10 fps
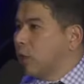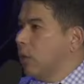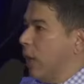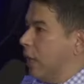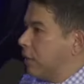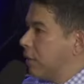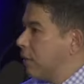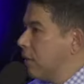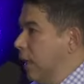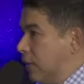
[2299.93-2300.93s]
with,
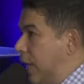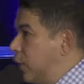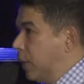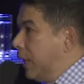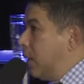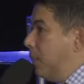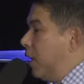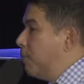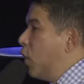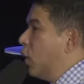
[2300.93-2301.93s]
essentially
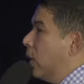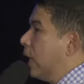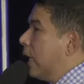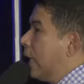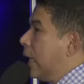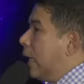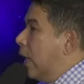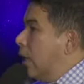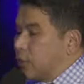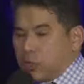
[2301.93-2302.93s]
committed murder.
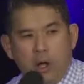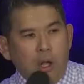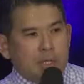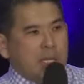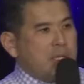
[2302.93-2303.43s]
Saul didn't